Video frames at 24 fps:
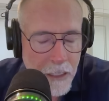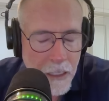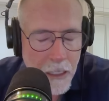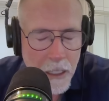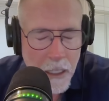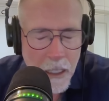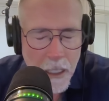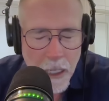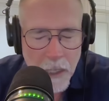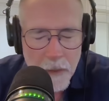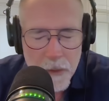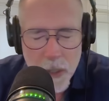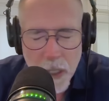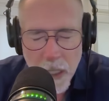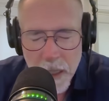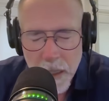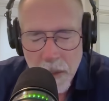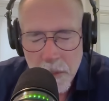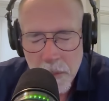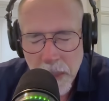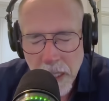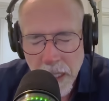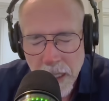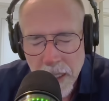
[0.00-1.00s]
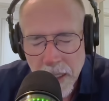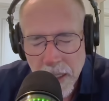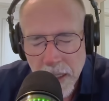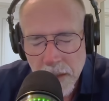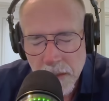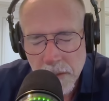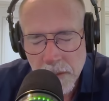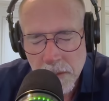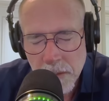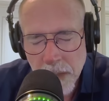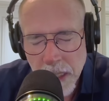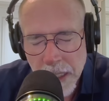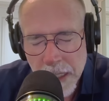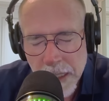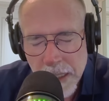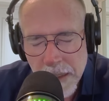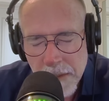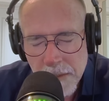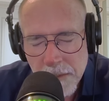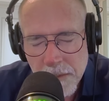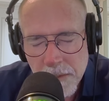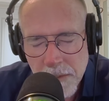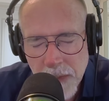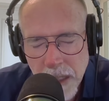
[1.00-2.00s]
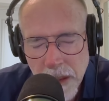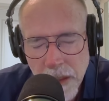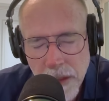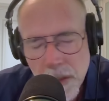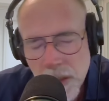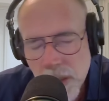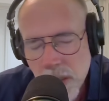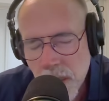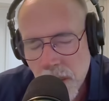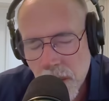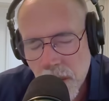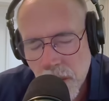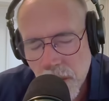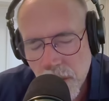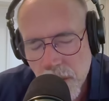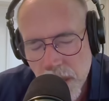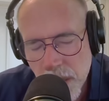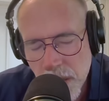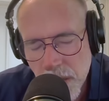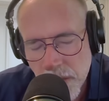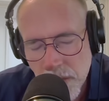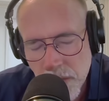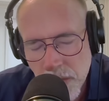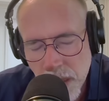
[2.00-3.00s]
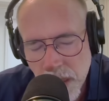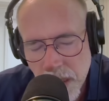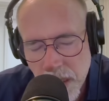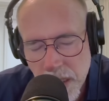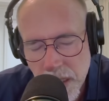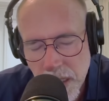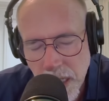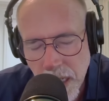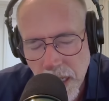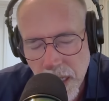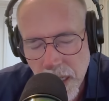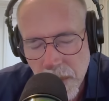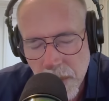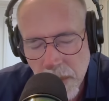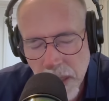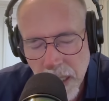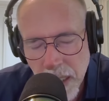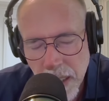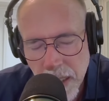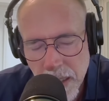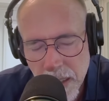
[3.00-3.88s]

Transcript: I've tried the Meta. My 13-year-old was really excited about